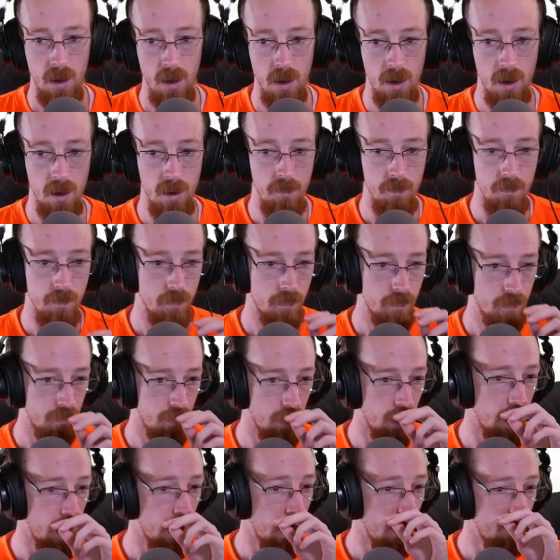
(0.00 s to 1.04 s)
Um,
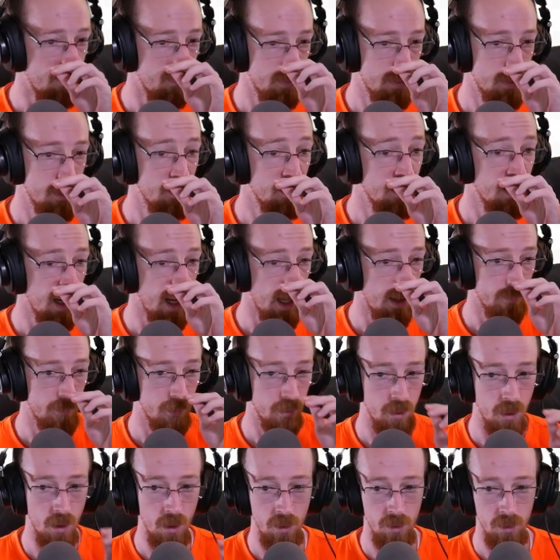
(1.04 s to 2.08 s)
but I'm still gonna have
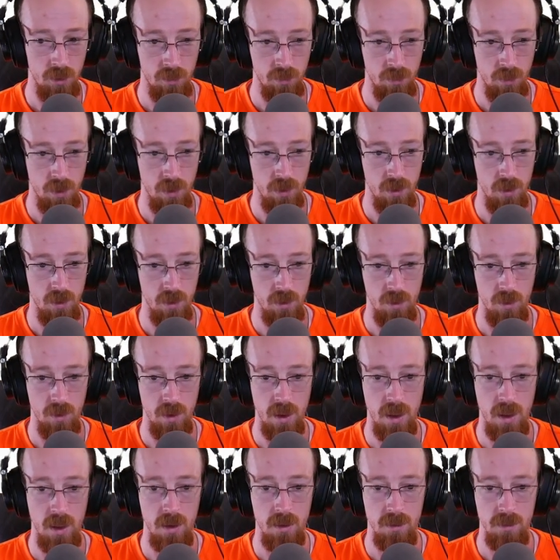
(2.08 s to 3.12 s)
to go through
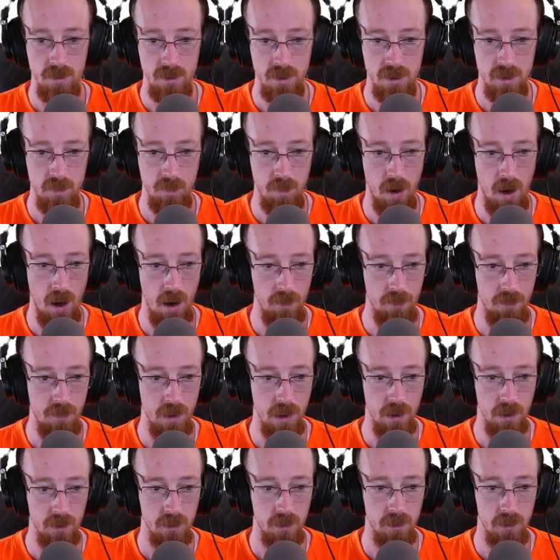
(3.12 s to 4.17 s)
and spot
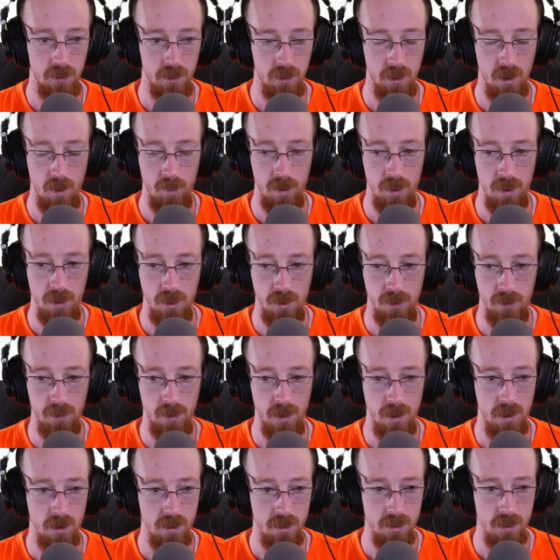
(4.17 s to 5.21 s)
fix some of these
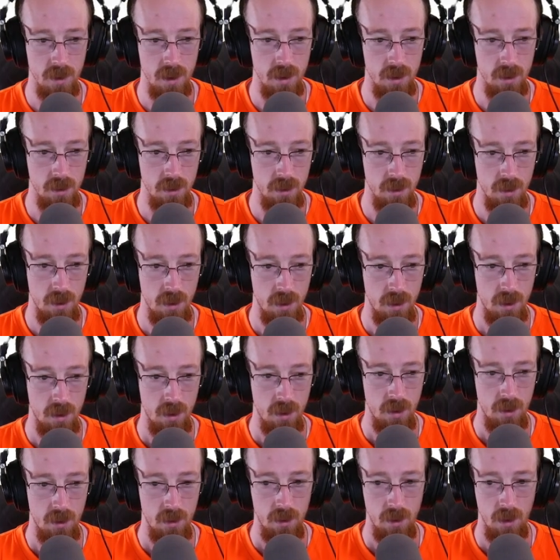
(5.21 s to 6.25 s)
things, like
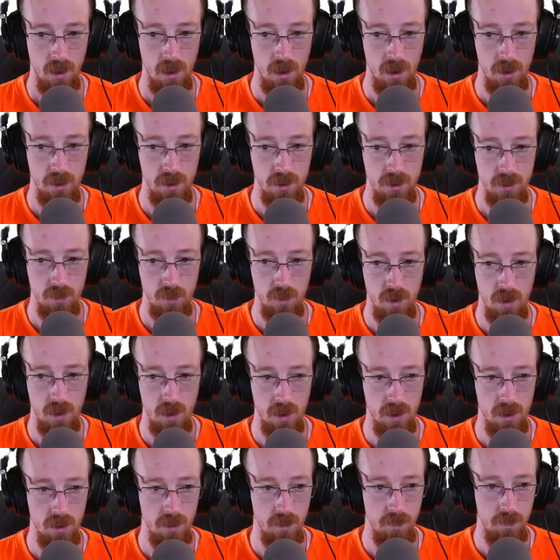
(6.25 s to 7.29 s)
uh, this
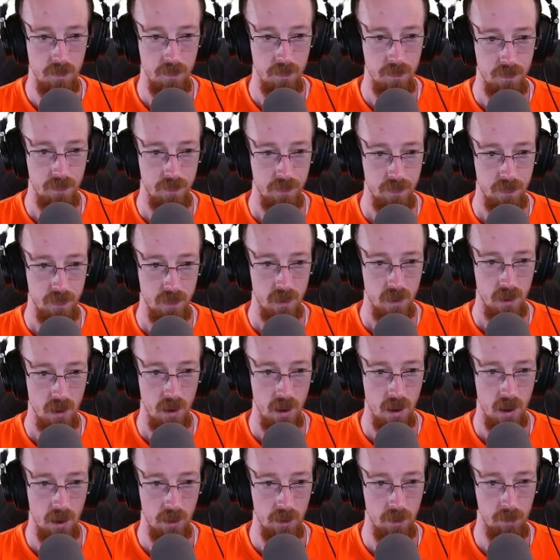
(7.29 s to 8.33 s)
one and
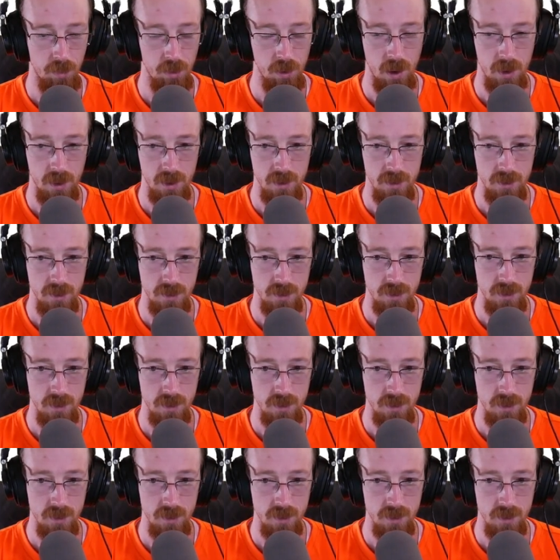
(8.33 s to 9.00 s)
uh, the plugins